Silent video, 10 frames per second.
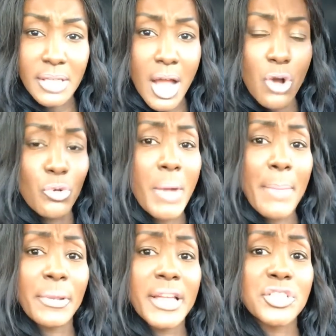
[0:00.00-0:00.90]
Oh, my
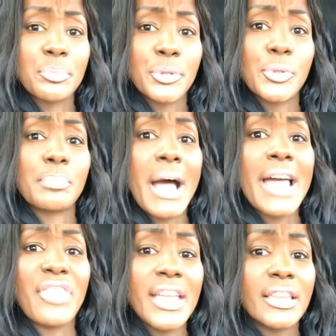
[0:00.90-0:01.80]
pleasure, Boot. My
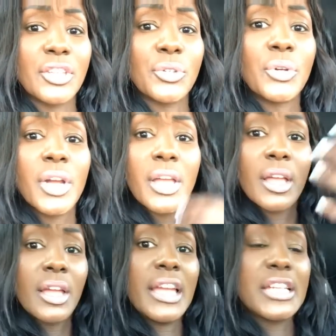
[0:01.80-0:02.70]
thank you
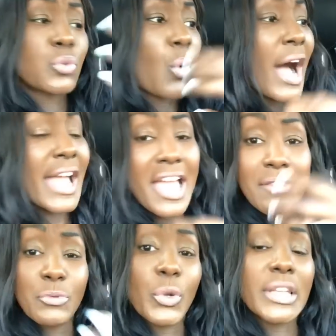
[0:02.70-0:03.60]
is why I
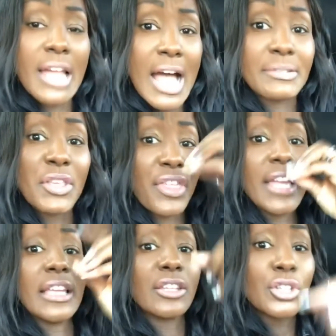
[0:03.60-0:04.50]
even went live, to
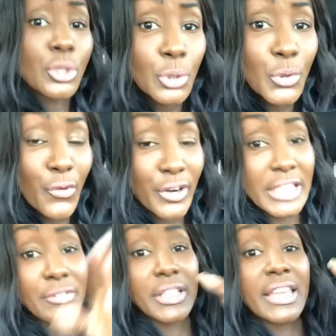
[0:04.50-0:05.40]
thank you for
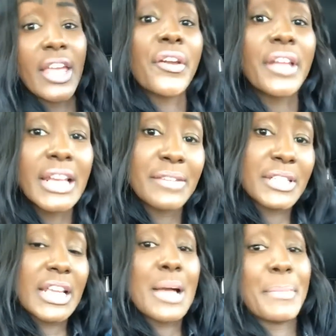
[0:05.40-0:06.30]
even caring enough to come